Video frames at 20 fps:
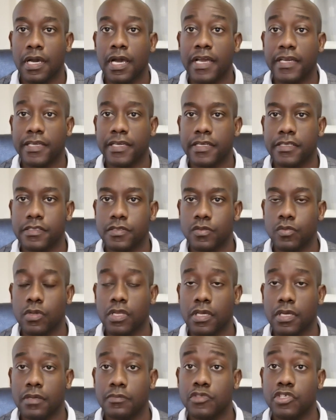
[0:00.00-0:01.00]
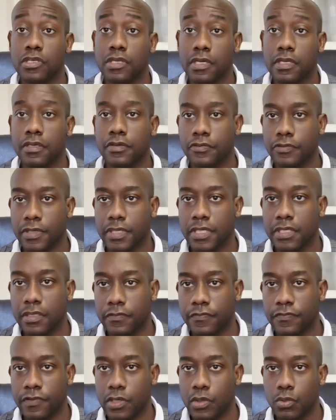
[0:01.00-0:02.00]
Hi guys, welcome to Learning TWI, the
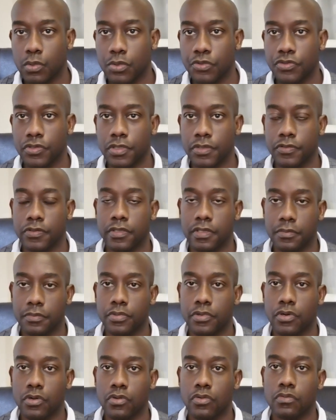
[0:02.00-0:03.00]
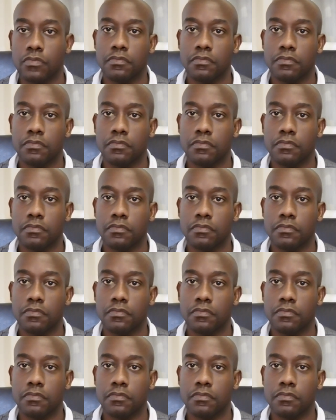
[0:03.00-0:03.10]
fun with TWI Junior Pro.